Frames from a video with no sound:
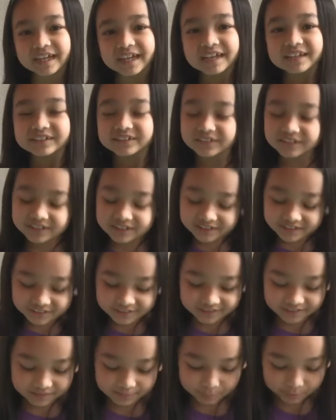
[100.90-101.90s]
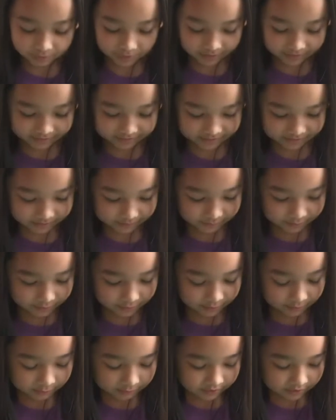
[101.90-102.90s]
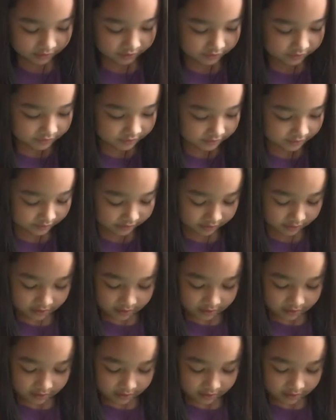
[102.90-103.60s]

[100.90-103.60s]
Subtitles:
So here are the supplies that I'm going to be using.